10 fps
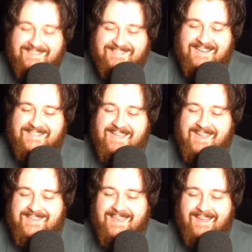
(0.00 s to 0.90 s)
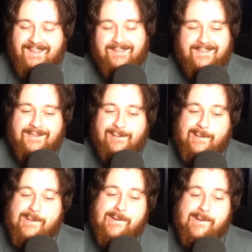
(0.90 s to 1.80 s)
into the same yeah.
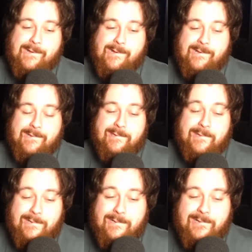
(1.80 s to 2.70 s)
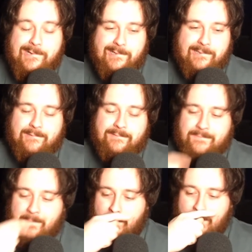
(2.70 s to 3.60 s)
Uh, yup.
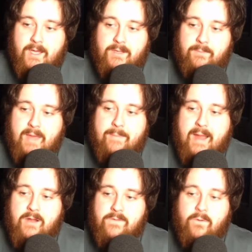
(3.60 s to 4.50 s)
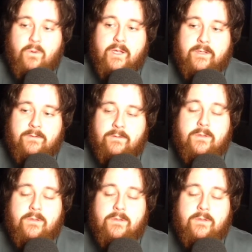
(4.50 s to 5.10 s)
That's Pat Barry falling.